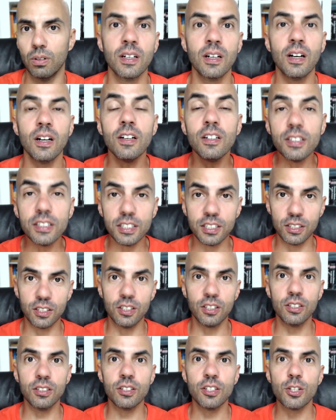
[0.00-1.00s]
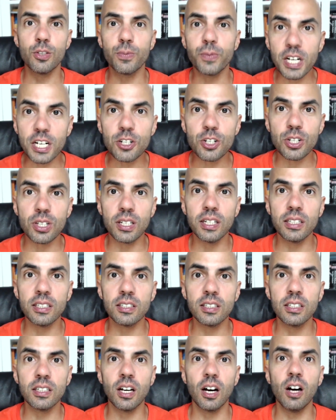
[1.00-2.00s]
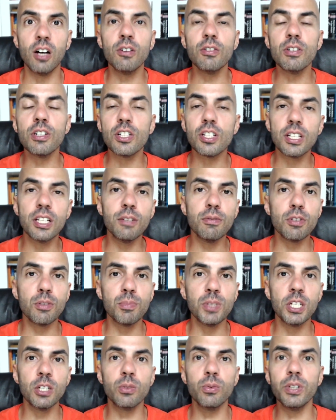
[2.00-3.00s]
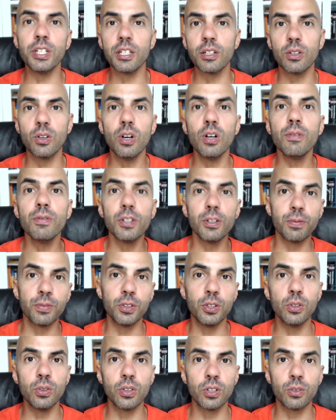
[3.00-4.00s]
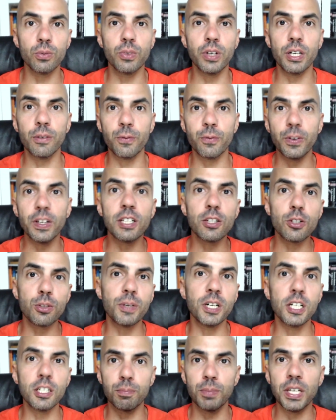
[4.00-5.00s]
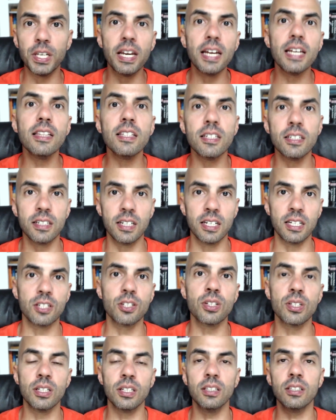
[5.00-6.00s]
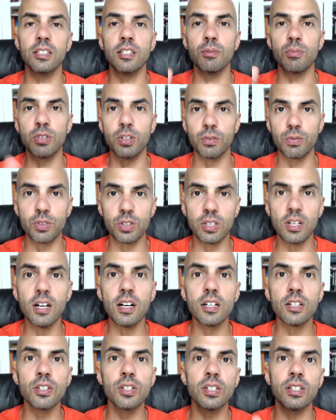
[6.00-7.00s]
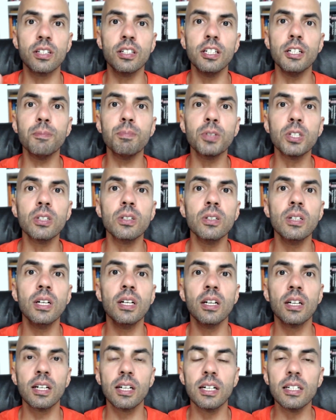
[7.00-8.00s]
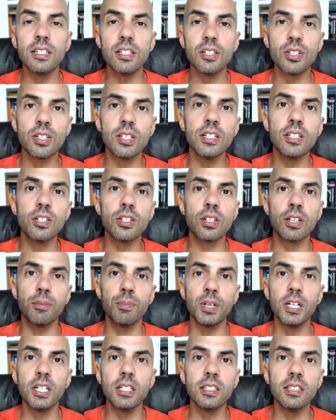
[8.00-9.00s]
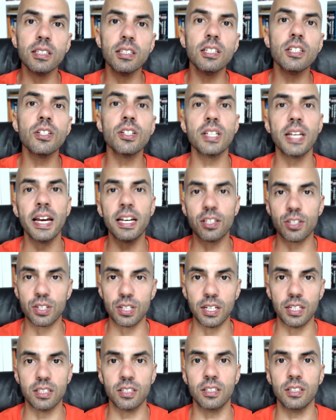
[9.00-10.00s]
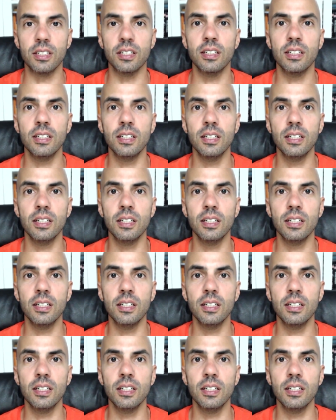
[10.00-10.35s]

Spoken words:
All in all, this fresh data always gives me a quick overview on where things might be heading next, say in terms of stocks, crypto, currencies, commodities, etc.